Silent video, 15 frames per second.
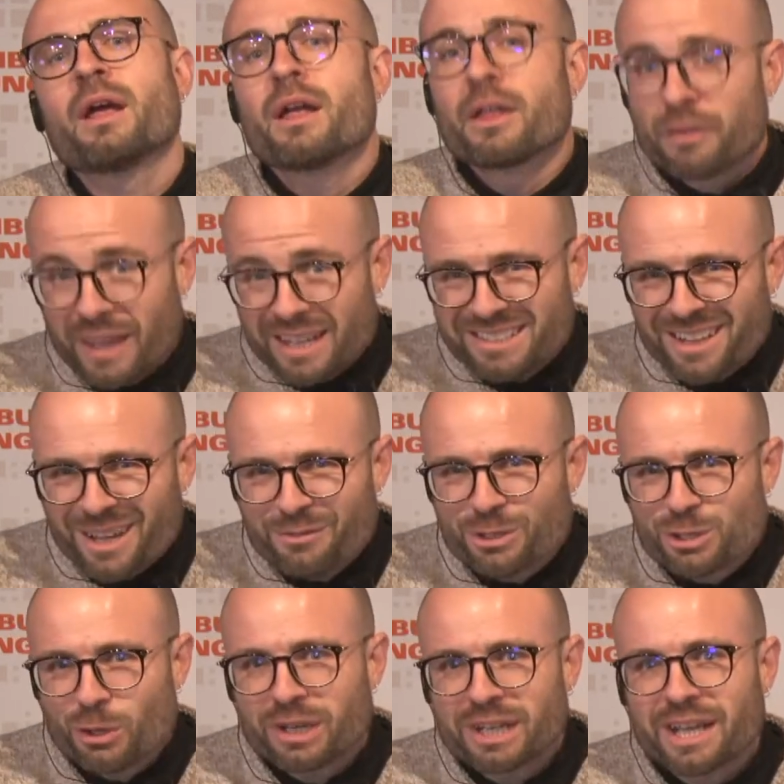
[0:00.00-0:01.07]
Thanks a lot for
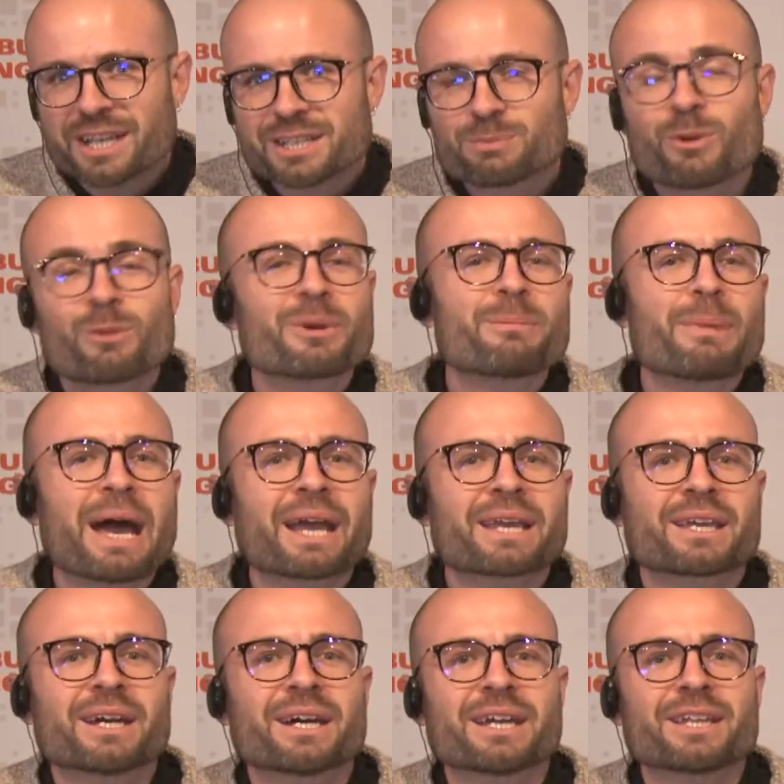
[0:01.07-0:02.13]
joining us. We'll be back
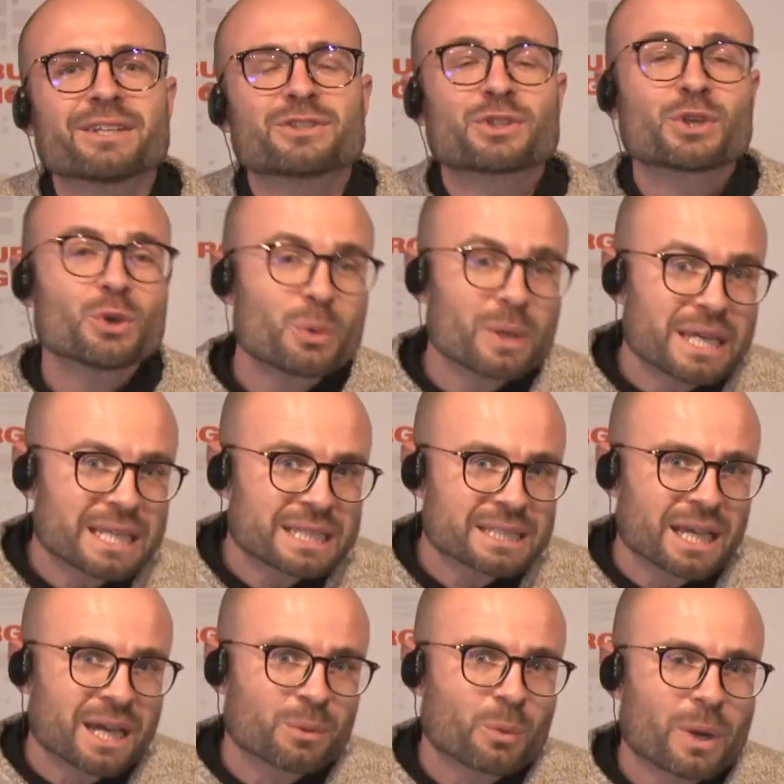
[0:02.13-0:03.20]
in 2 weeks
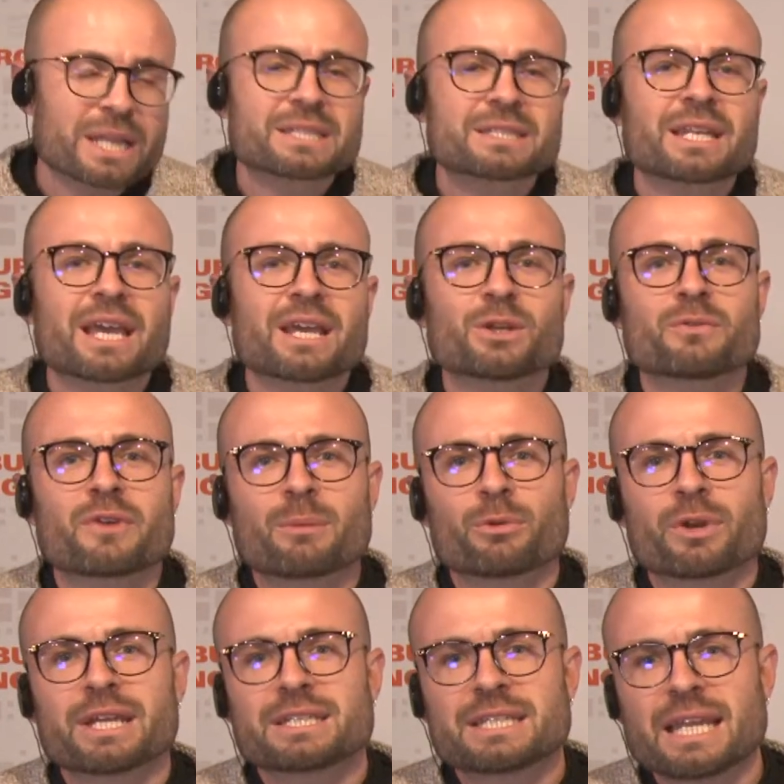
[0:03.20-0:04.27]
on Wednesday, November
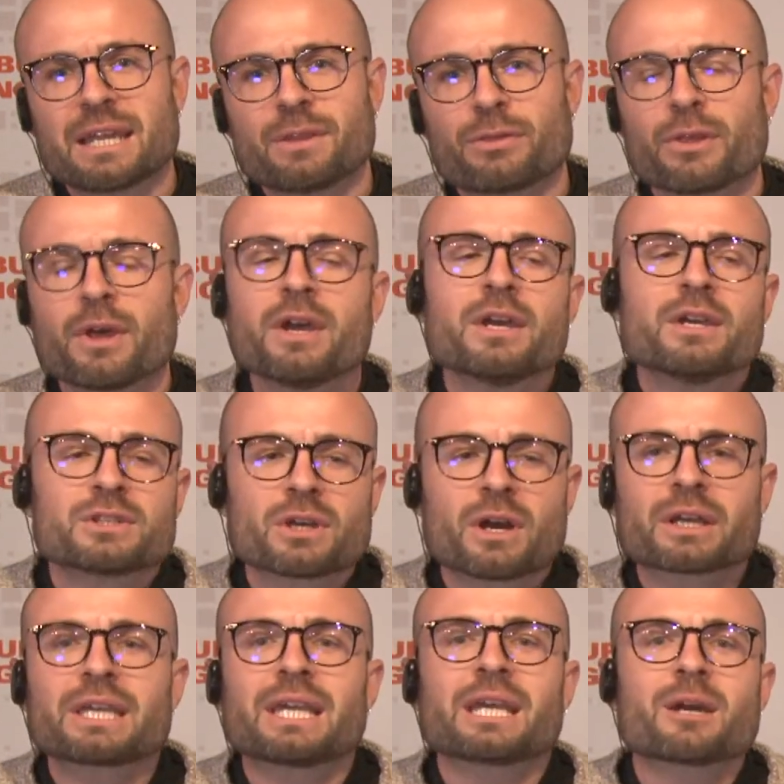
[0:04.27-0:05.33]
18th,
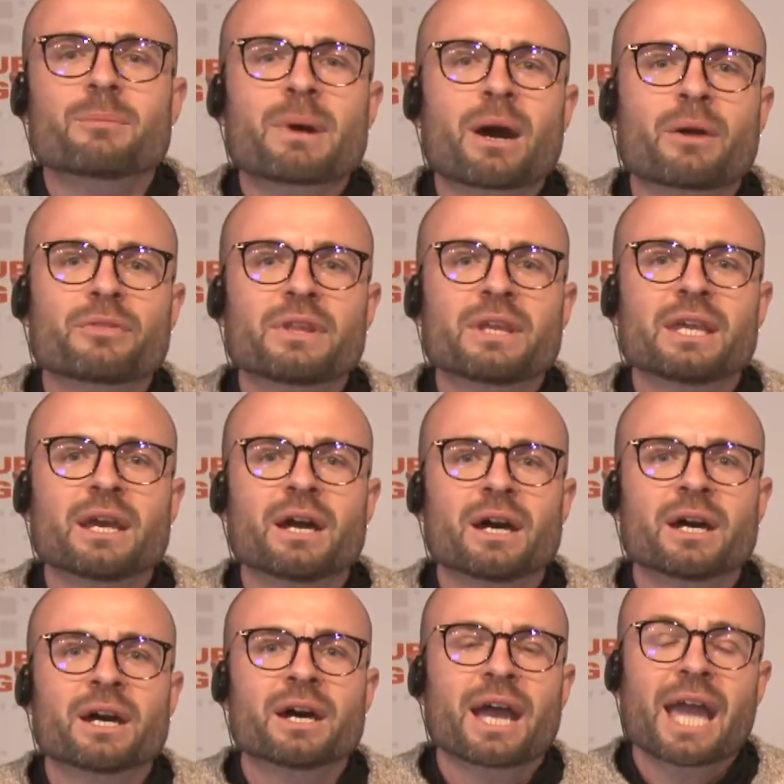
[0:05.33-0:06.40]
talking about the
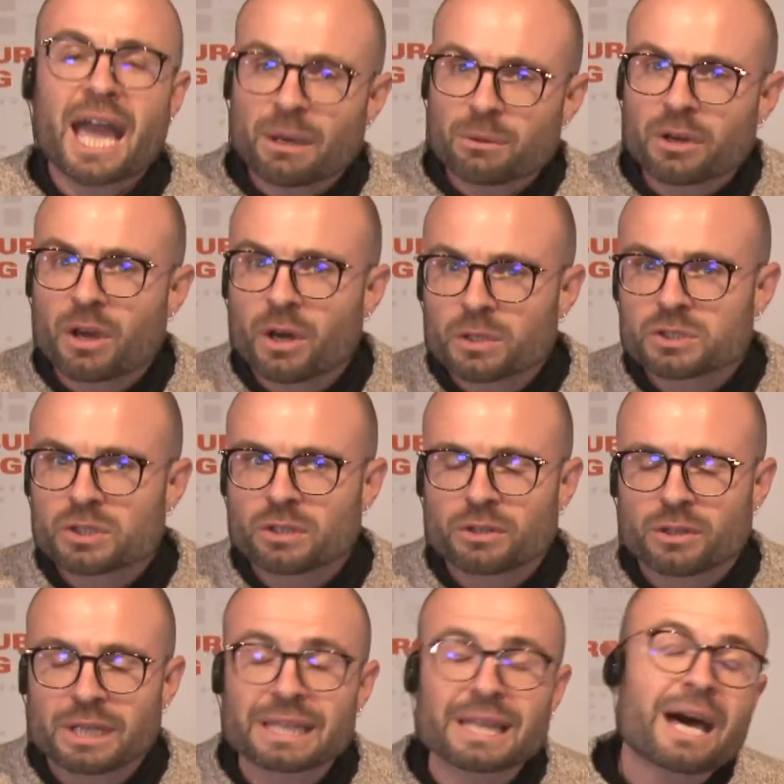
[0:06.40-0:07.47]
agriculture, or
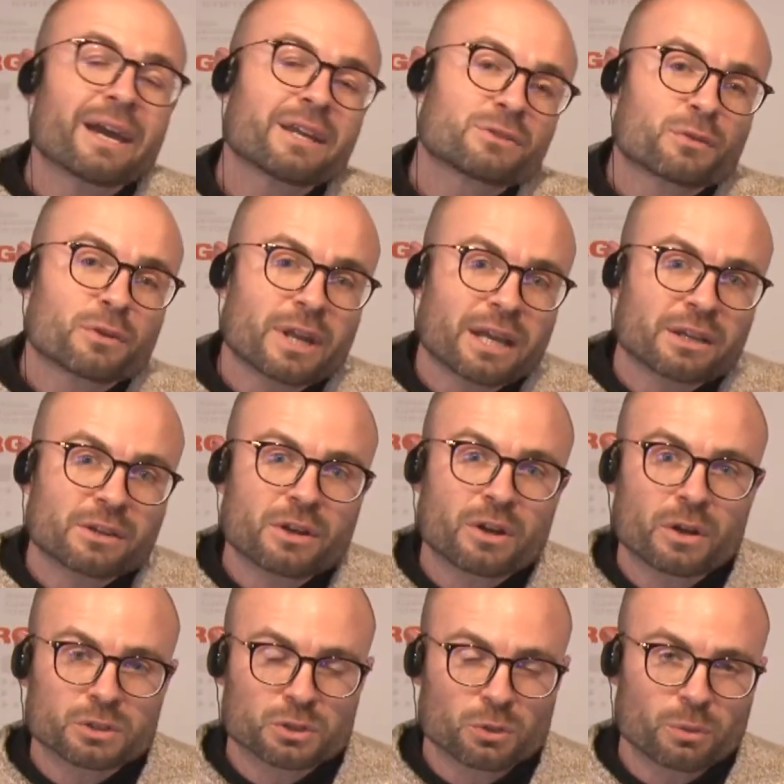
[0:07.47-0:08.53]
the Alliance for an Agricultural